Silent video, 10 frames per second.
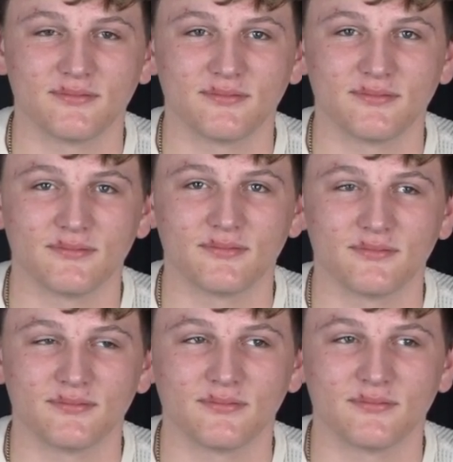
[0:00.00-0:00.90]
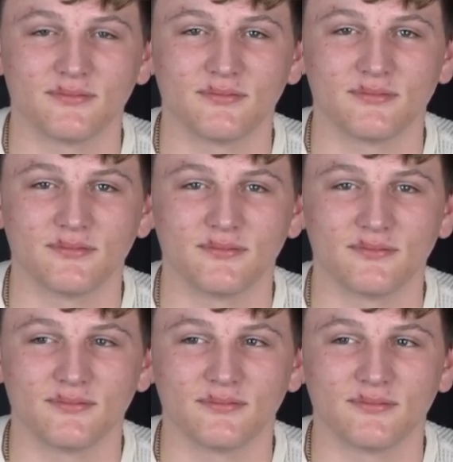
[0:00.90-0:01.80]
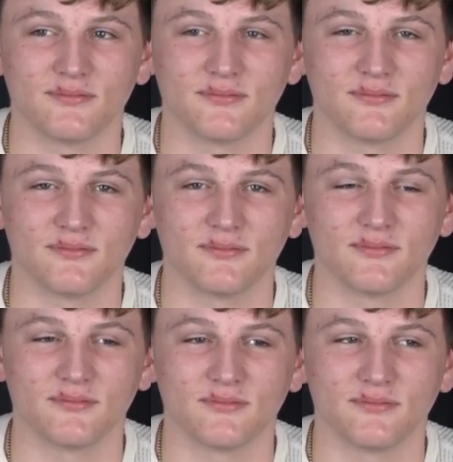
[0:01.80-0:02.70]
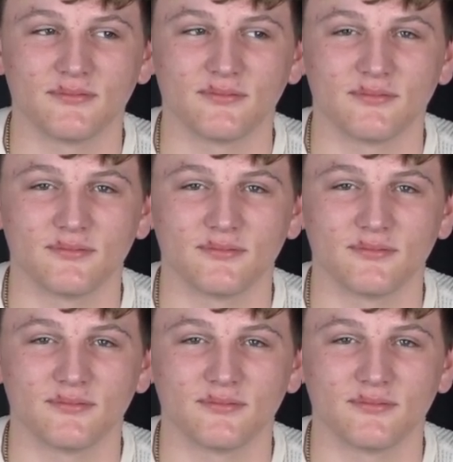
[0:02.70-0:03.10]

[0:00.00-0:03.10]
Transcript: No words are spoken by the person on screen.